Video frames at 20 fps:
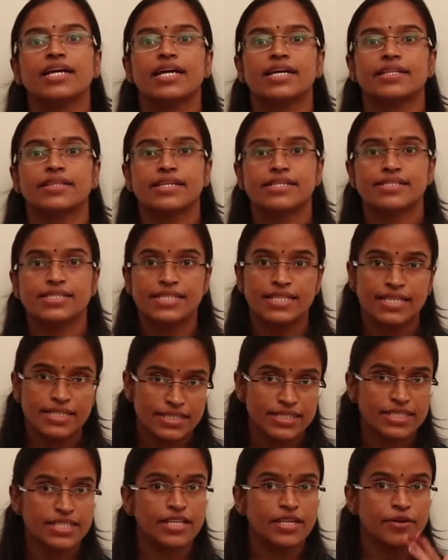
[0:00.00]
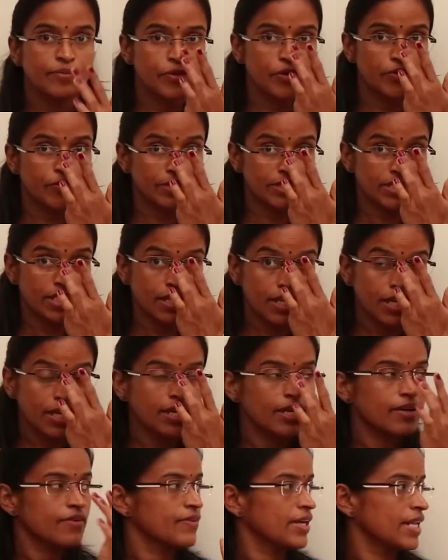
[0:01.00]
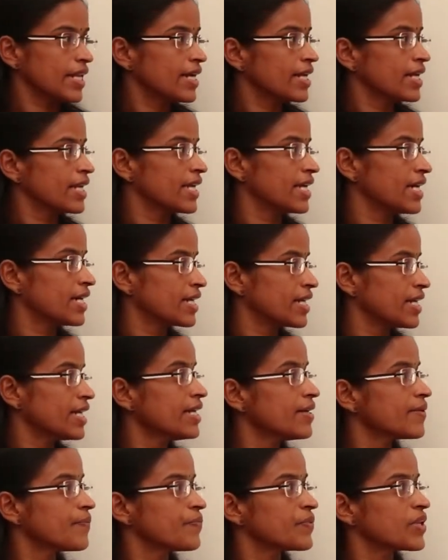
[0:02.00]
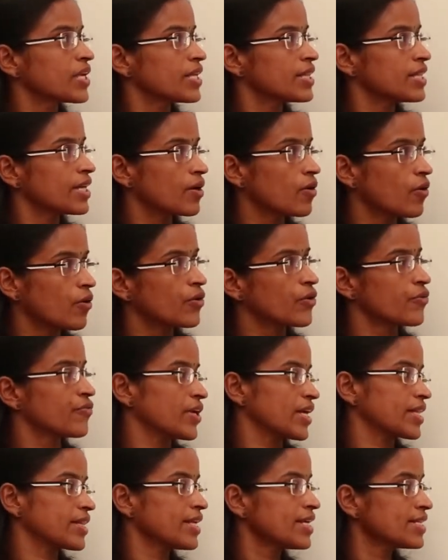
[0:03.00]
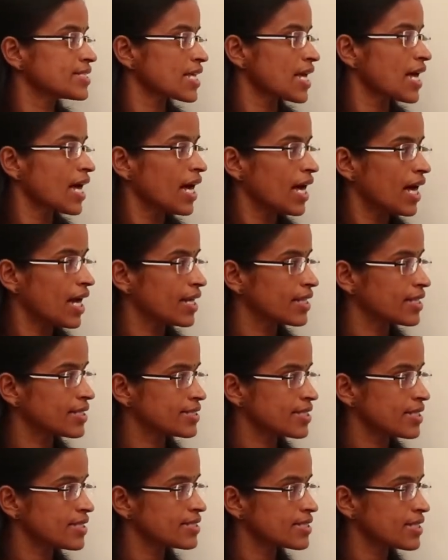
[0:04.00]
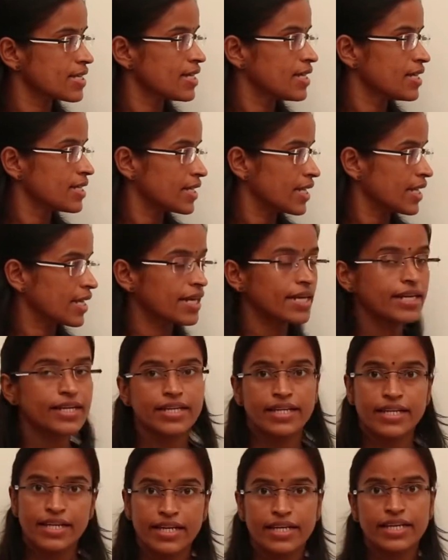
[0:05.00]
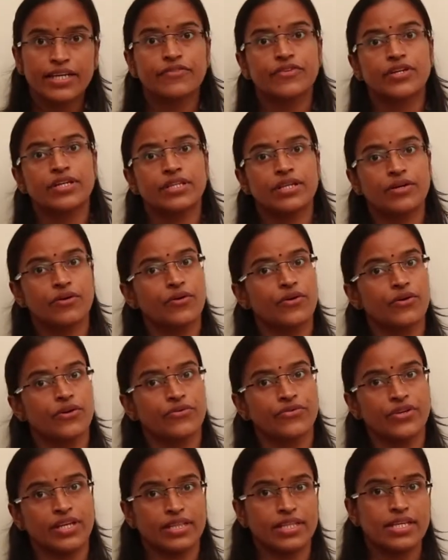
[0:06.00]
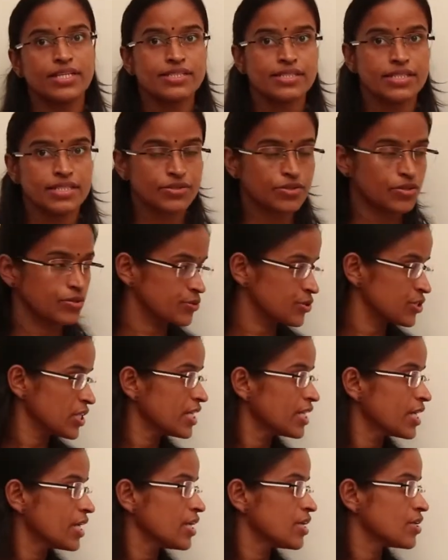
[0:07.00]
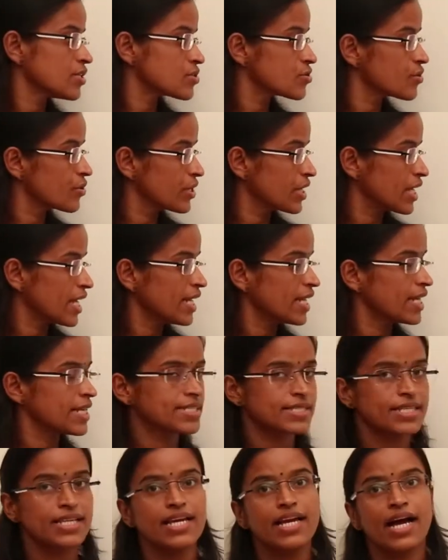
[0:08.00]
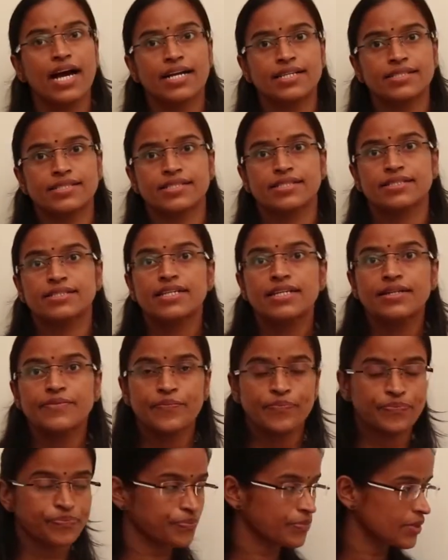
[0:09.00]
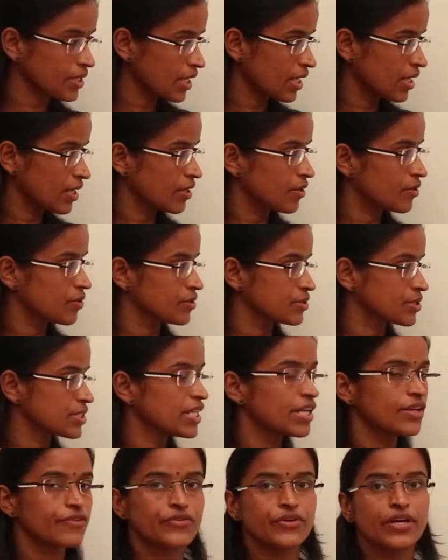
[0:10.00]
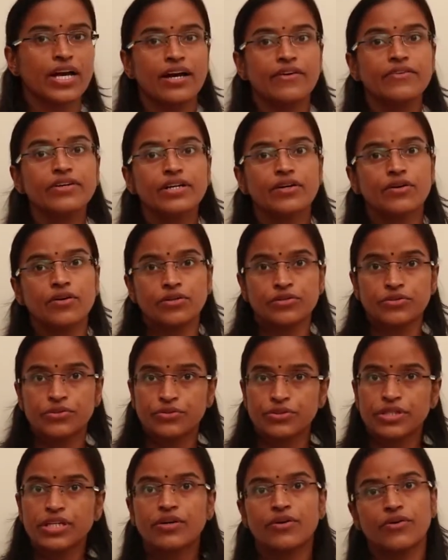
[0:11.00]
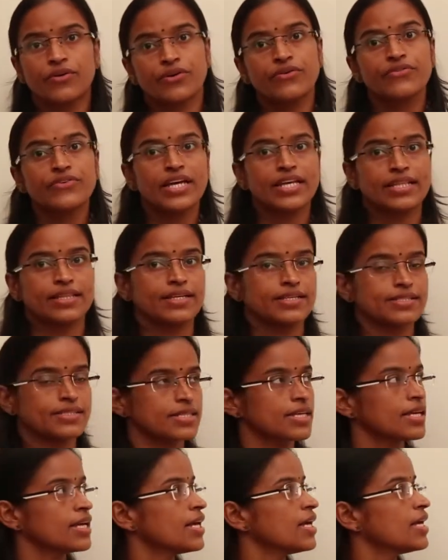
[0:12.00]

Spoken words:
Ethics in Engineering Profession very clearly, the code of ethics, and this is taken directly from the code of ethics, this question. So you can easily answer the question if you have gone through the code of ethics.